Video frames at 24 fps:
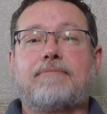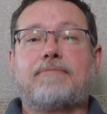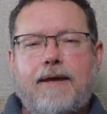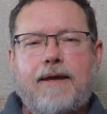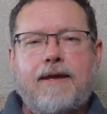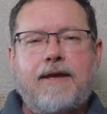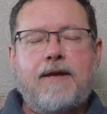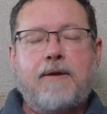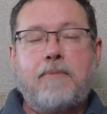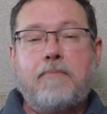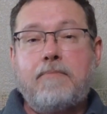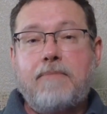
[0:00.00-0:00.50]

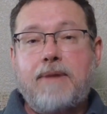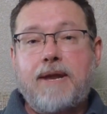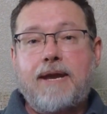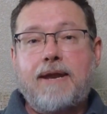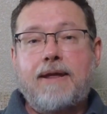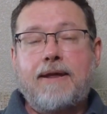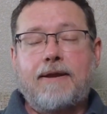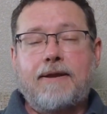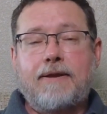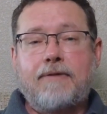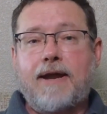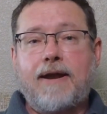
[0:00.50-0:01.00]
He
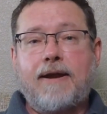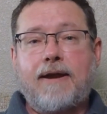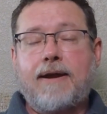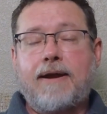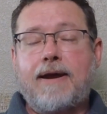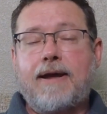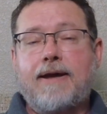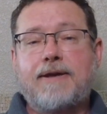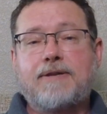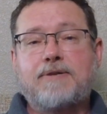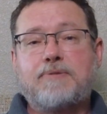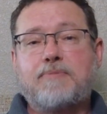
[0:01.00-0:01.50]
immediately
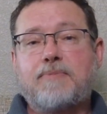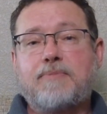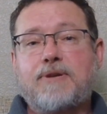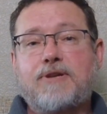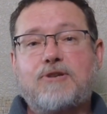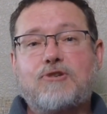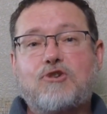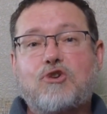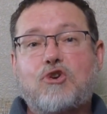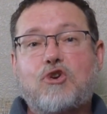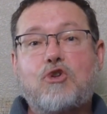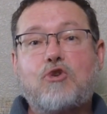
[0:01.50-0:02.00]
recognized me
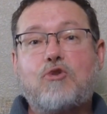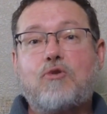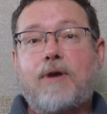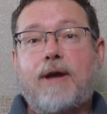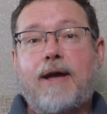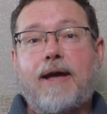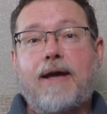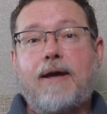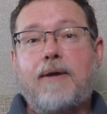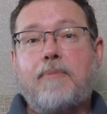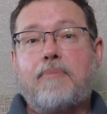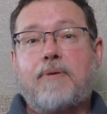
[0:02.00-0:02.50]
as a new
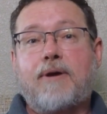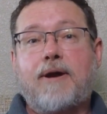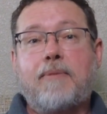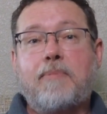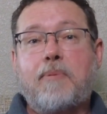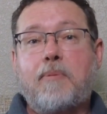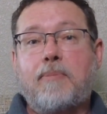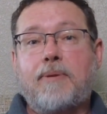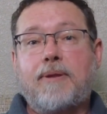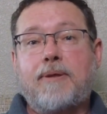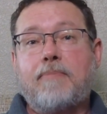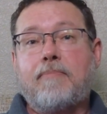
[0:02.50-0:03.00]
guy,
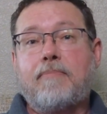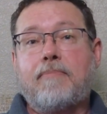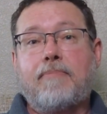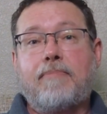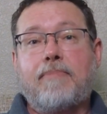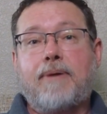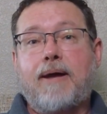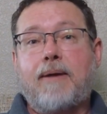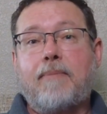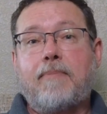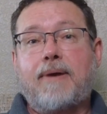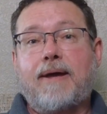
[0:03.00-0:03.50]
probably
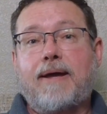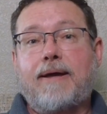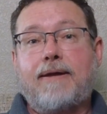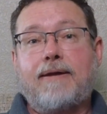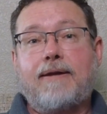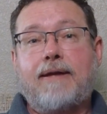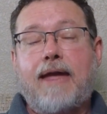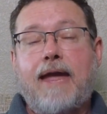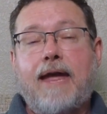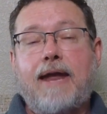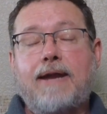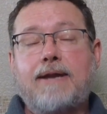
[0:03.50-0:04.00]
by
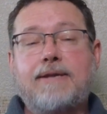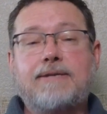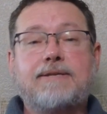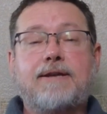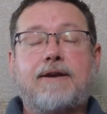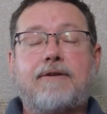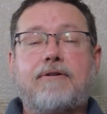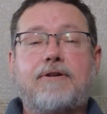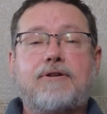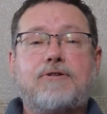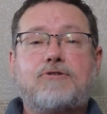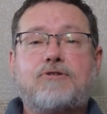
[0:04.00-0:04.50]
my 80s
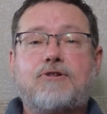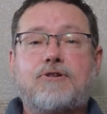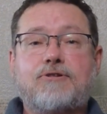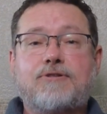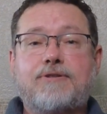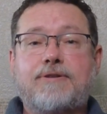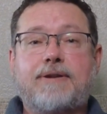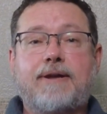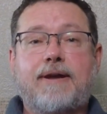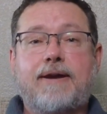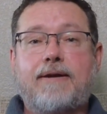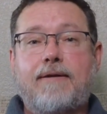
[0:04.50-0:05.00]
era church
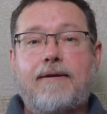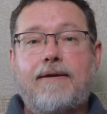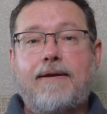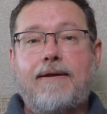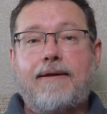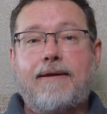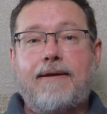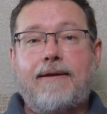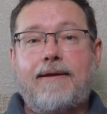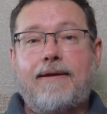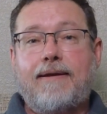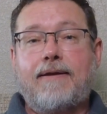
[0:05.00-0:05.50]
attire.
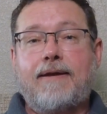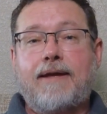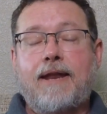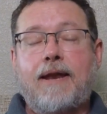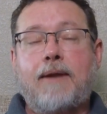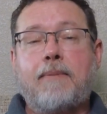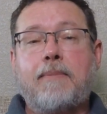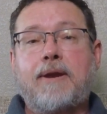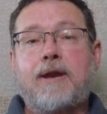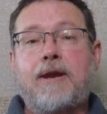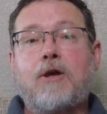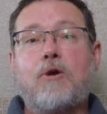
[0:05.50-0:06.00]
He
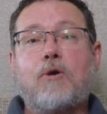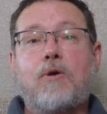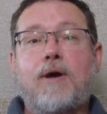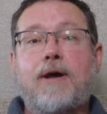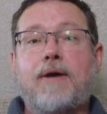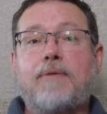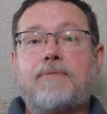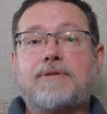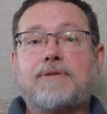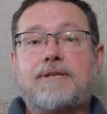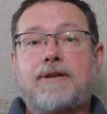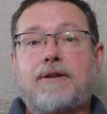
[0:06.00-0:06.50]
let me know I
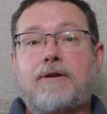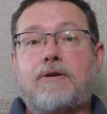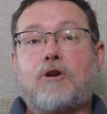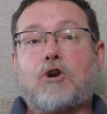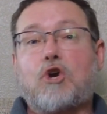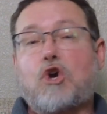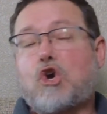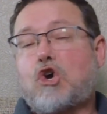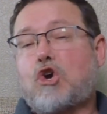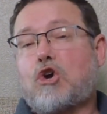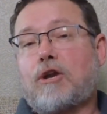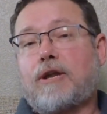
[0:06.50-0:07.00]
was a little
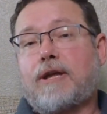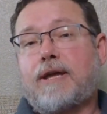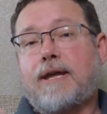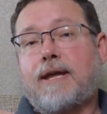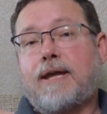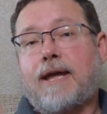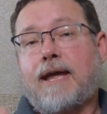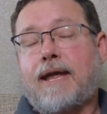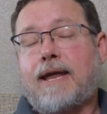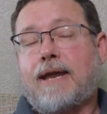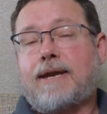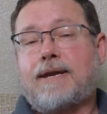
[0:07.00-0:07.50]
early
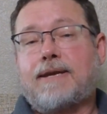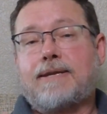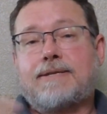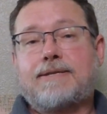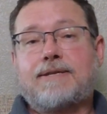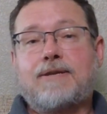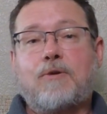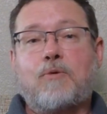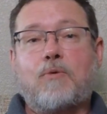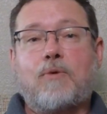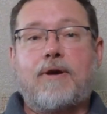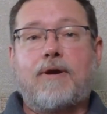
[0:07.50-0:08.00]
and to
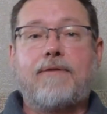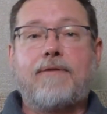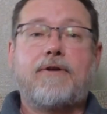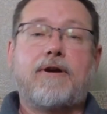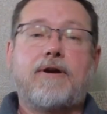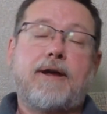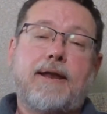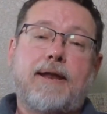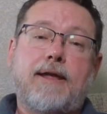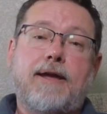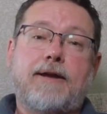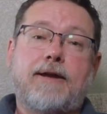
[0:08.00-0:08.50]
sit wherever
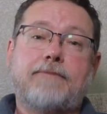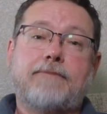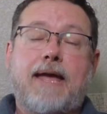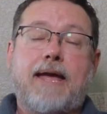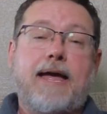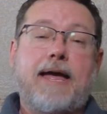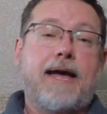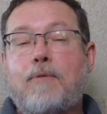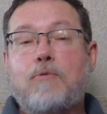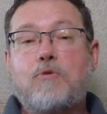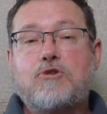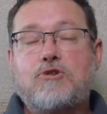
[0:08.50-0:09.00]
I liked.
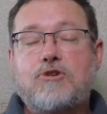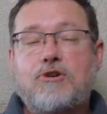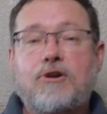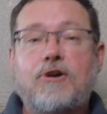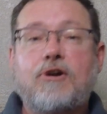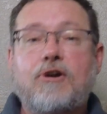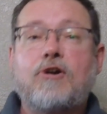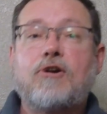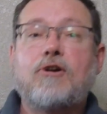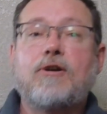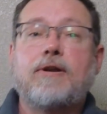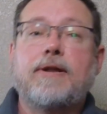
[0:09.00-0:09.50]
I
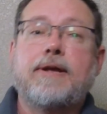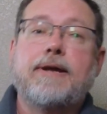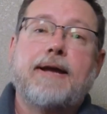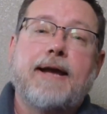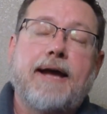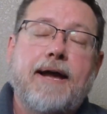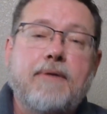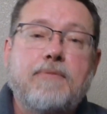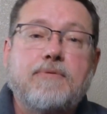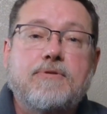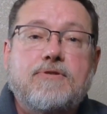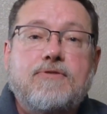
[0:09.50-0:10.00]
wasn't early,
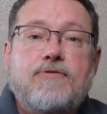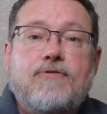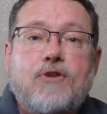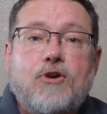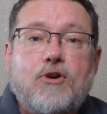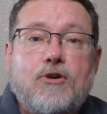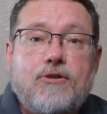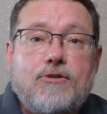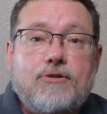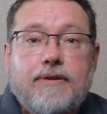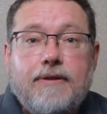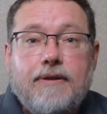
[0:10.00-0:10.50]
I was
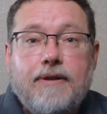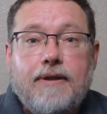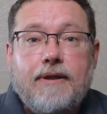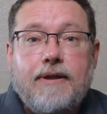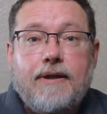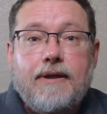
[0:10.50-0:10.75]
first.